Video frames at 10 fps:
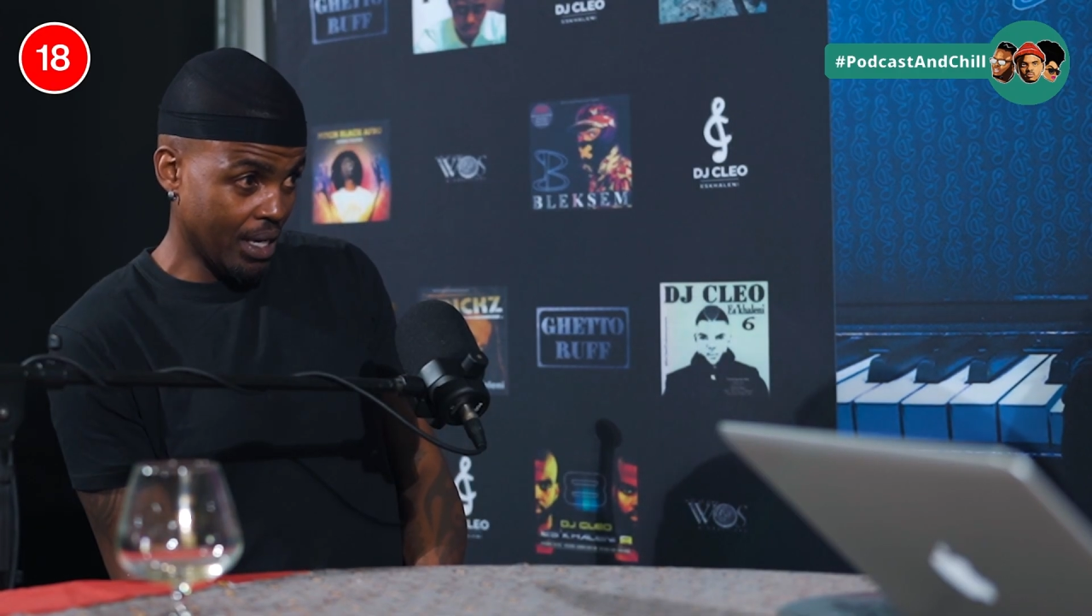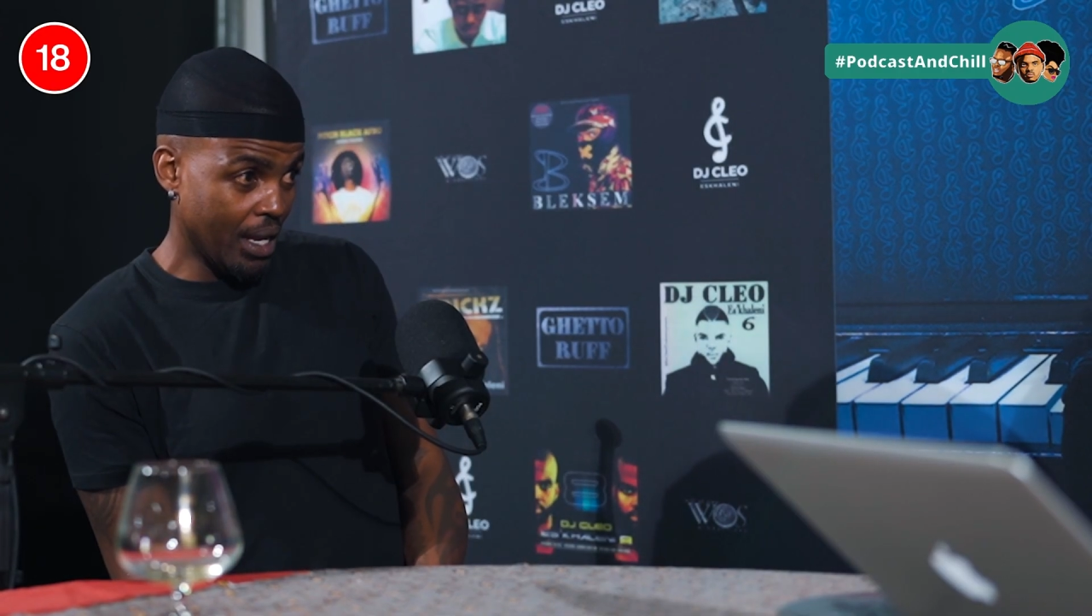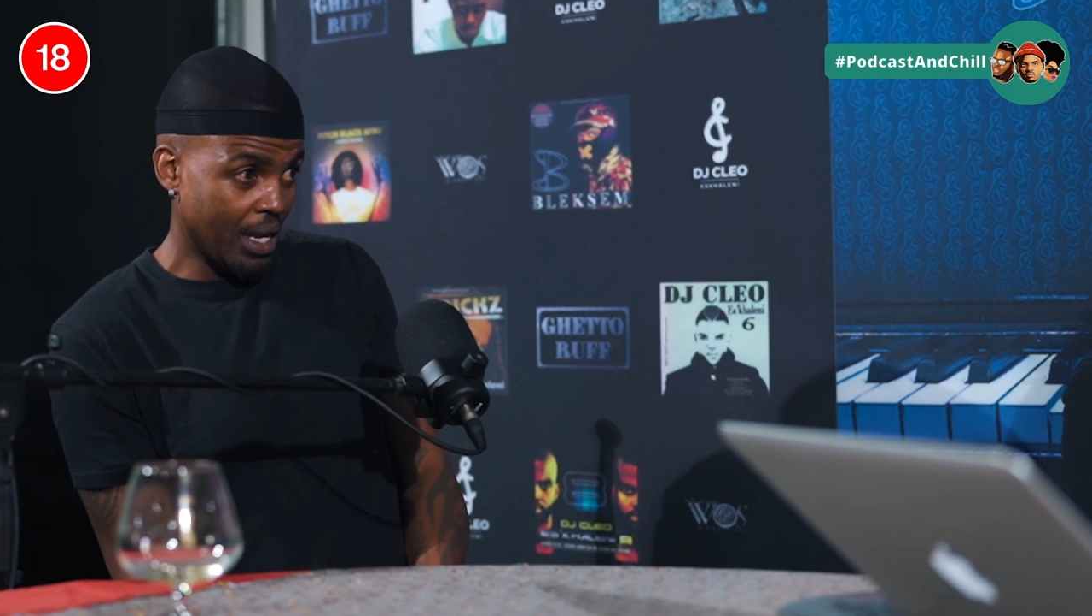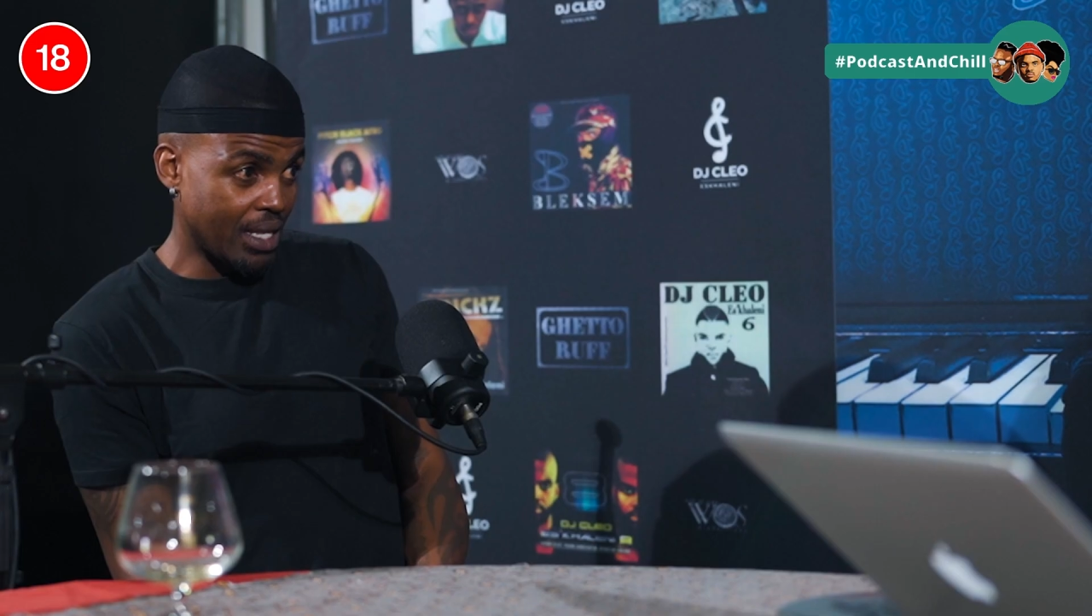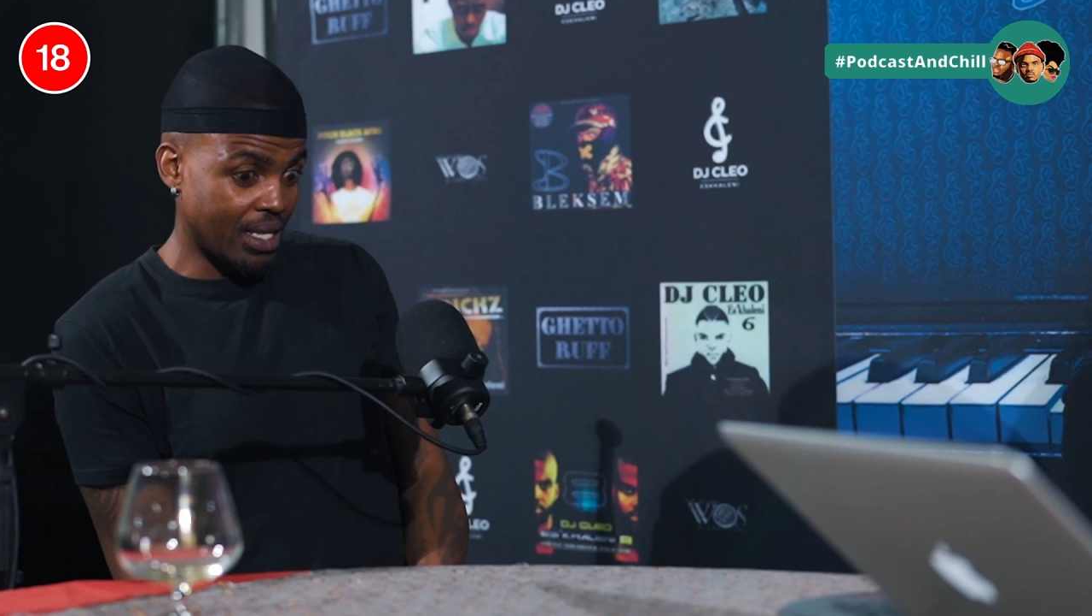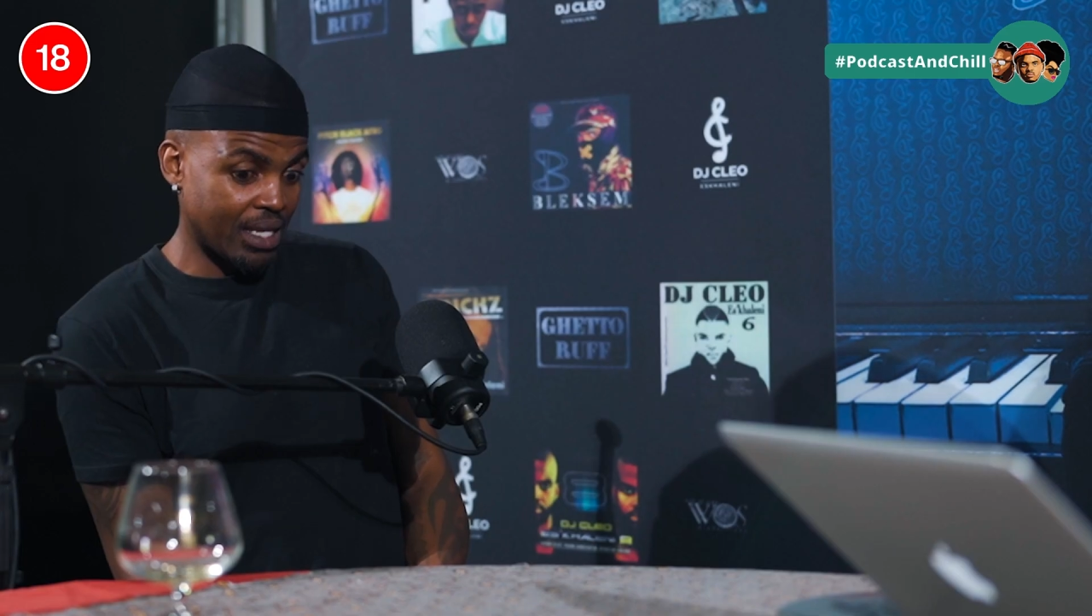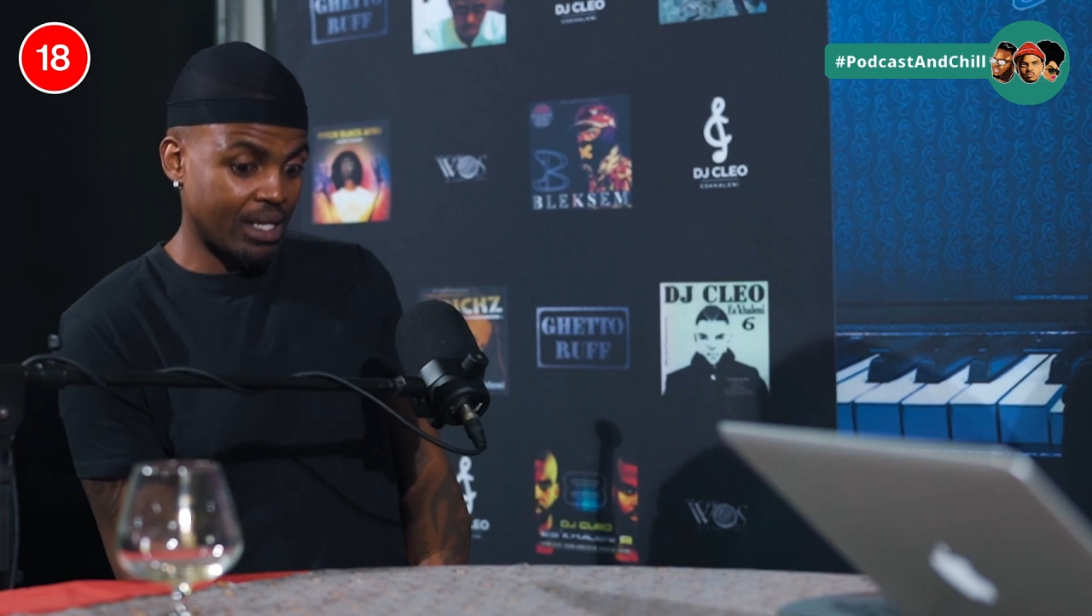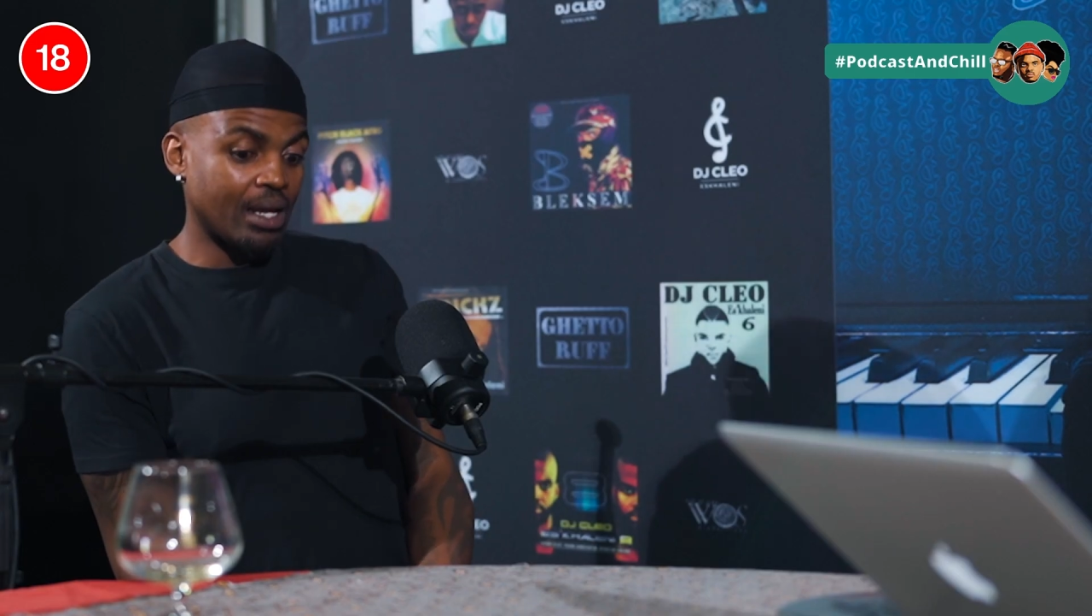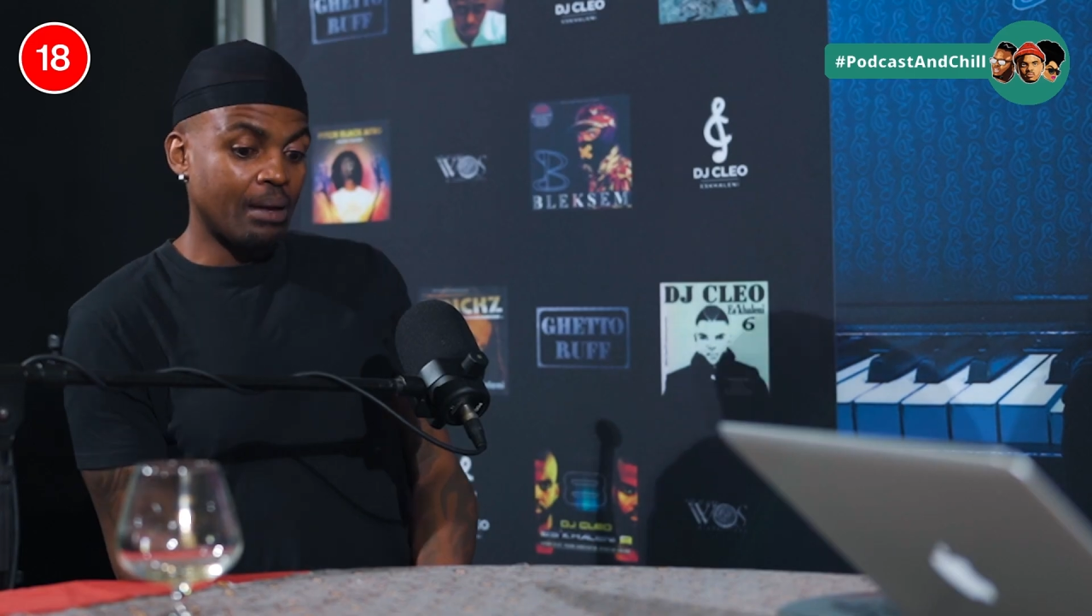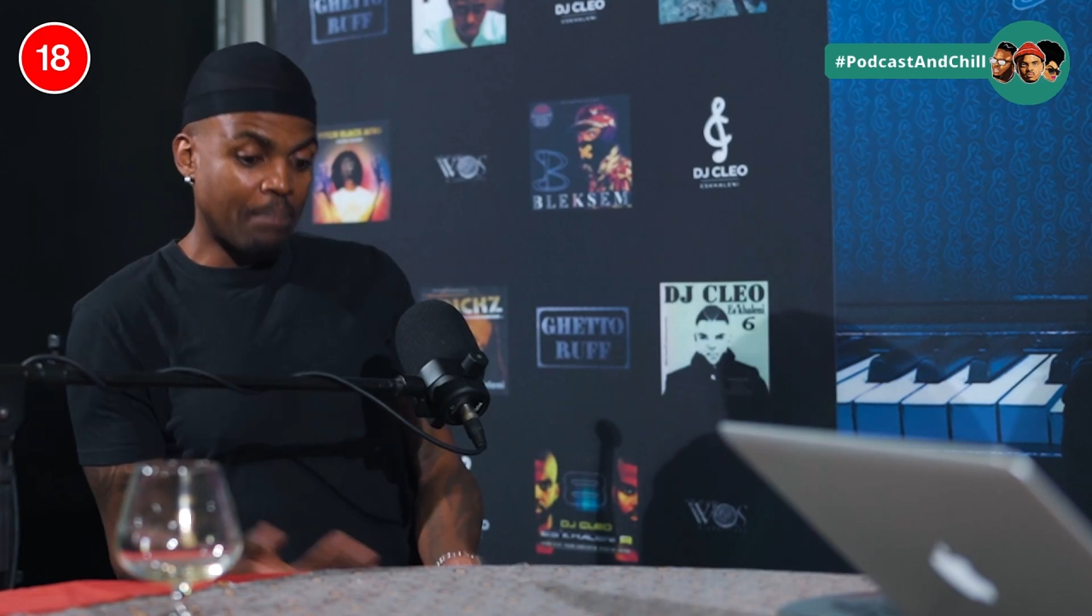and then
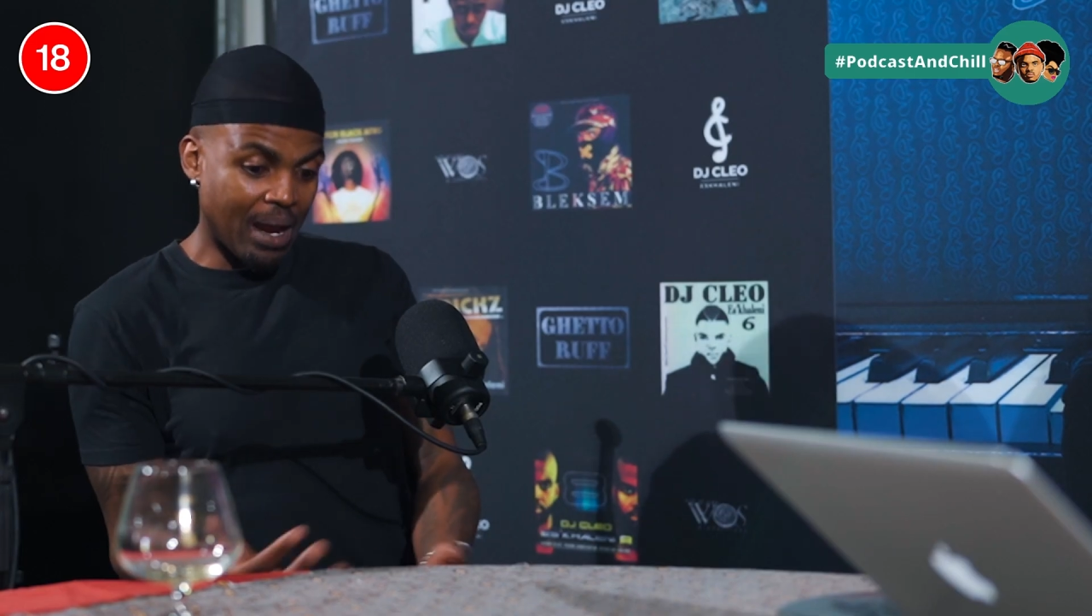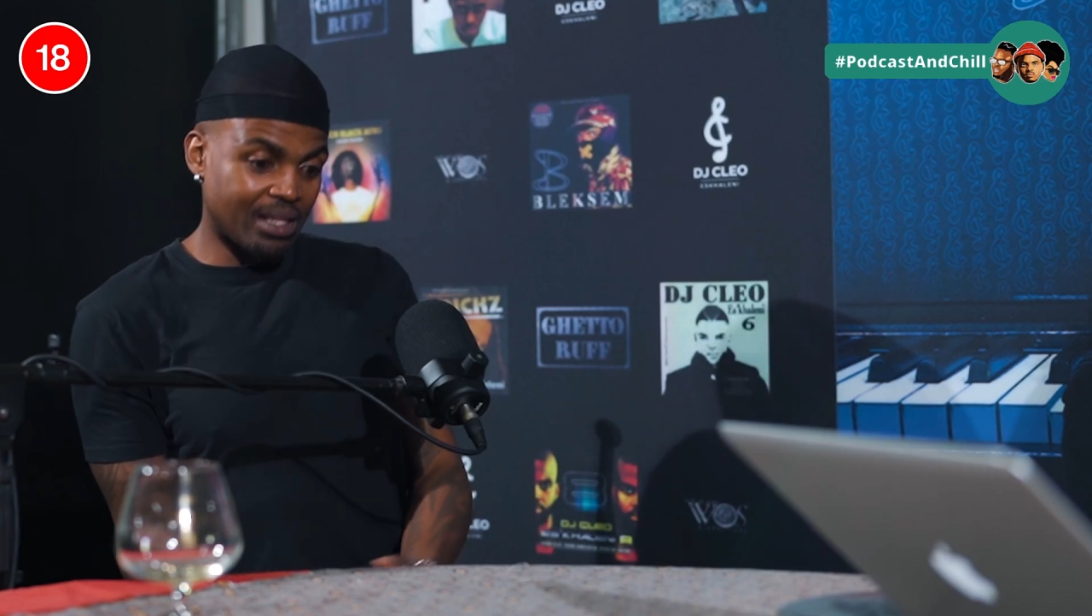buy